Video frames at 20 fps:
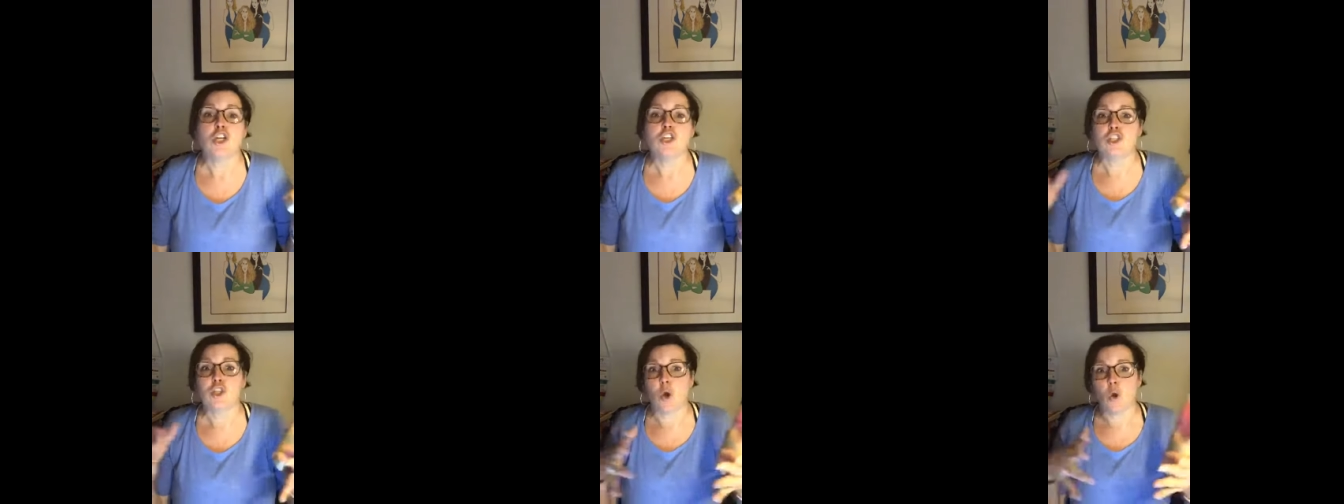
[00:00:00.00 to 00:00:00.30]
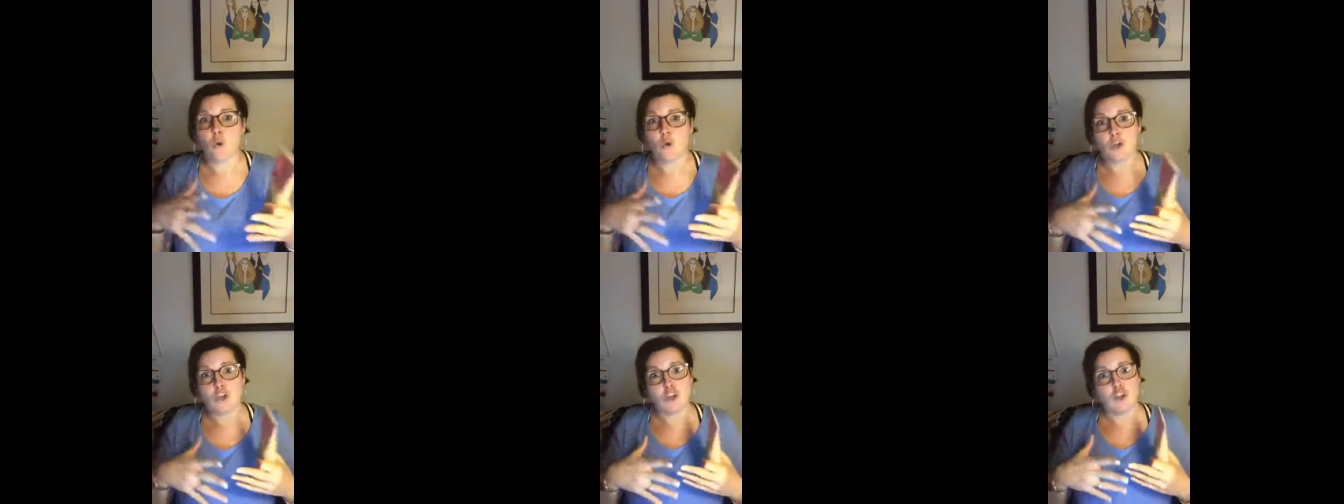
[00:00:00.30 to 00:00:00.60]

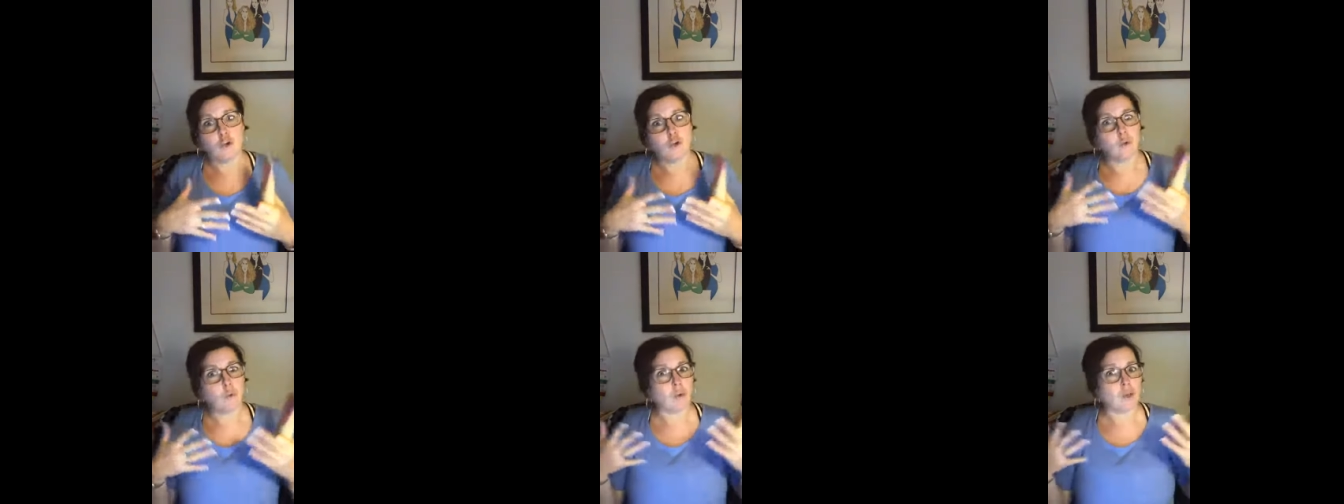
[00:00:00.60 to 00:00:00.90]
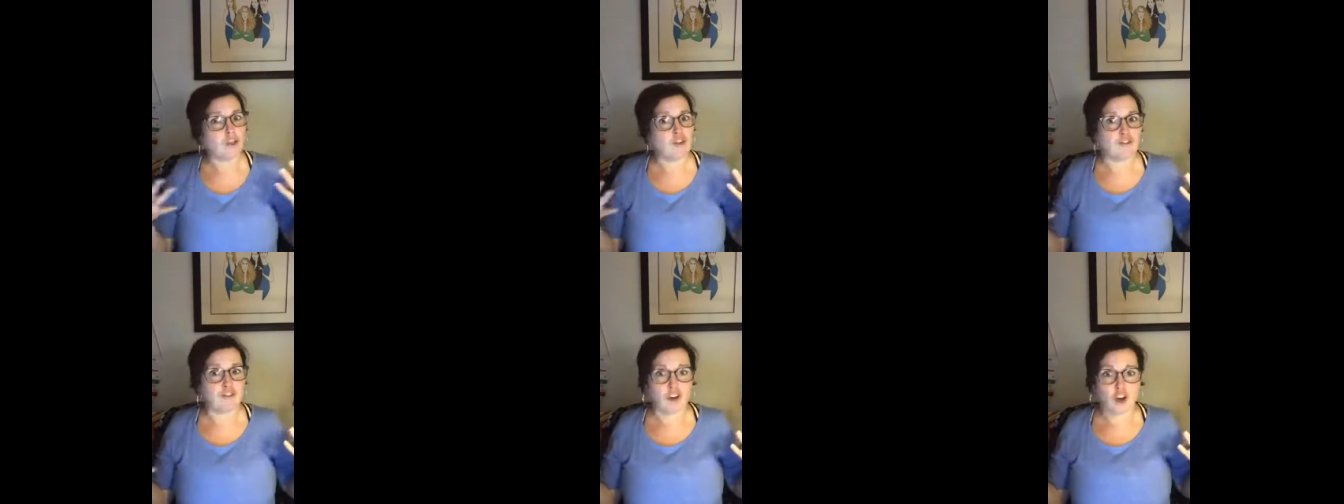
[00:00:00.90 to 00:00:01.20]
So you,
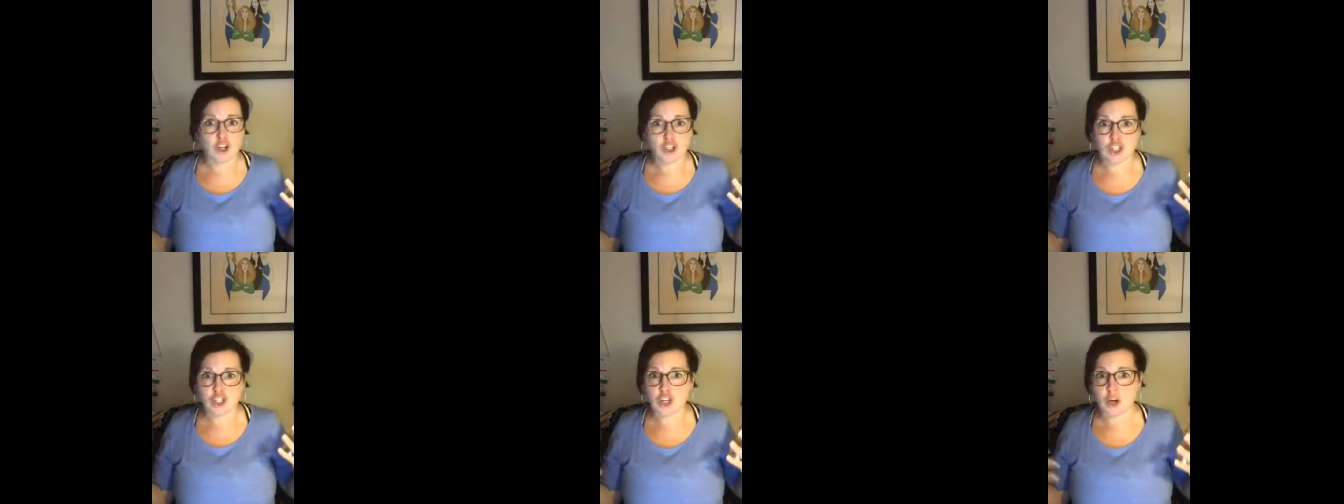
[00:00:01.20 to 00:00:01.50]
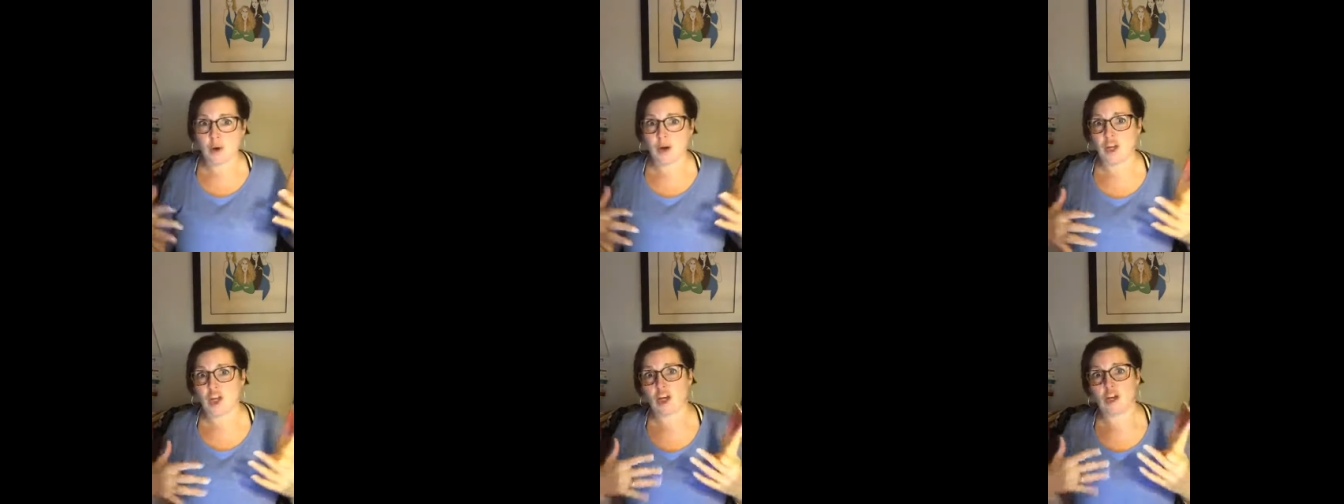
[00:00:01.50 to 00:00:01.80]
when you first
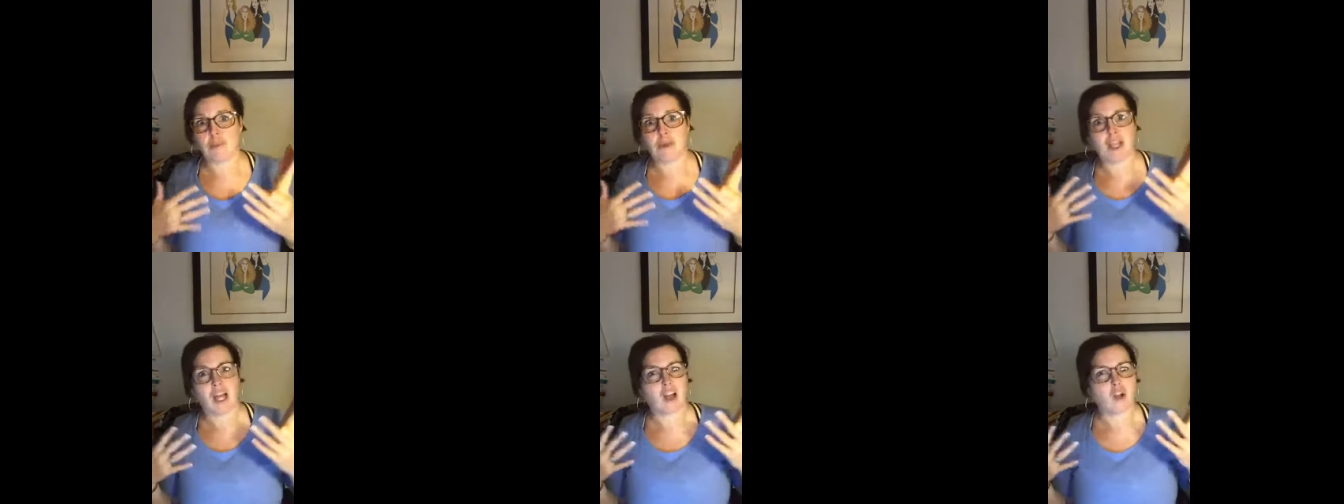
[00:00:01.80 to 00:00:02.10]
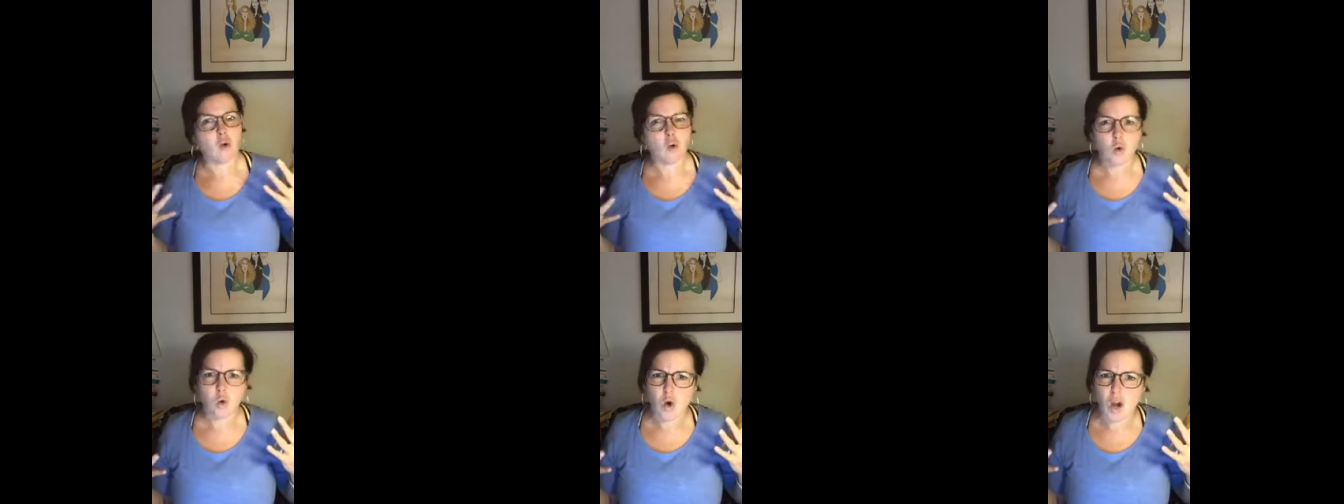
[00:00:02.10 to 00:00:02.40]
do it, you're going to be
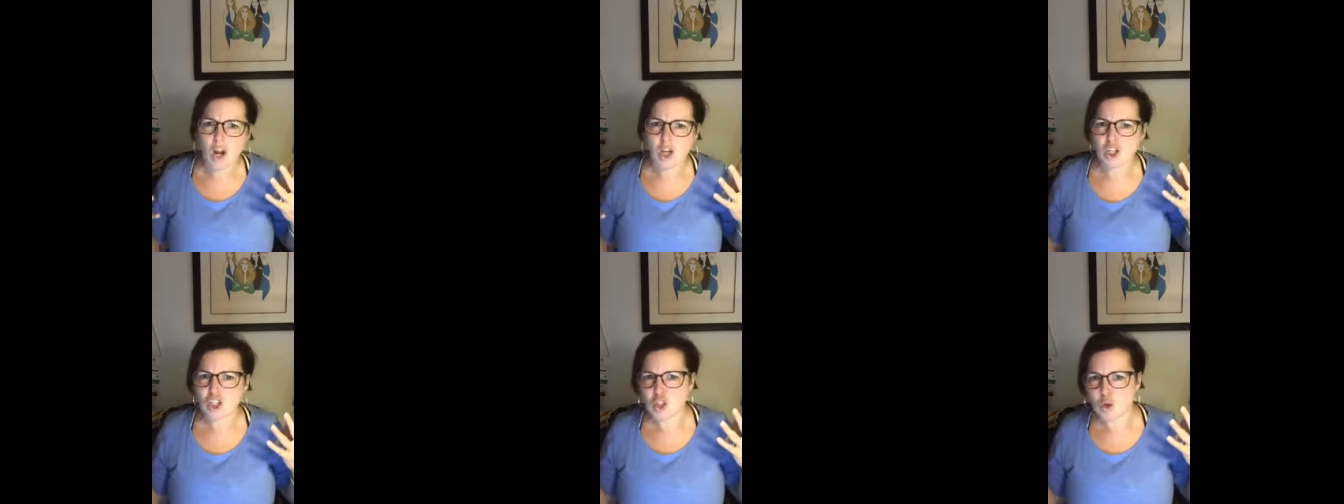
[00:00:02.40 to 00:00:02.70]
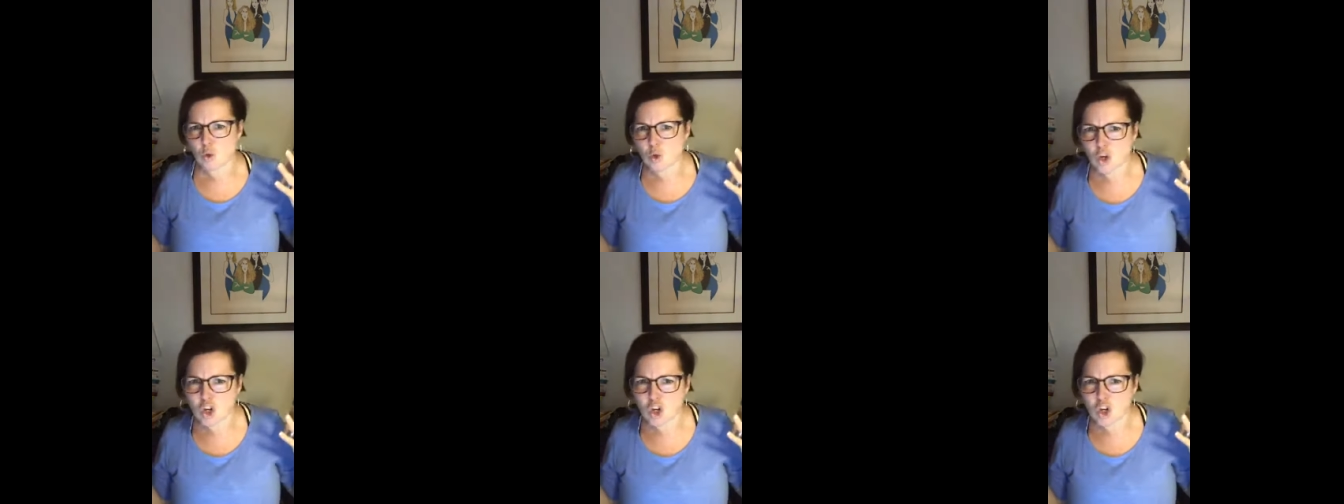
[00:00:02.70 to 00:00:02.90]
like, oh, it looks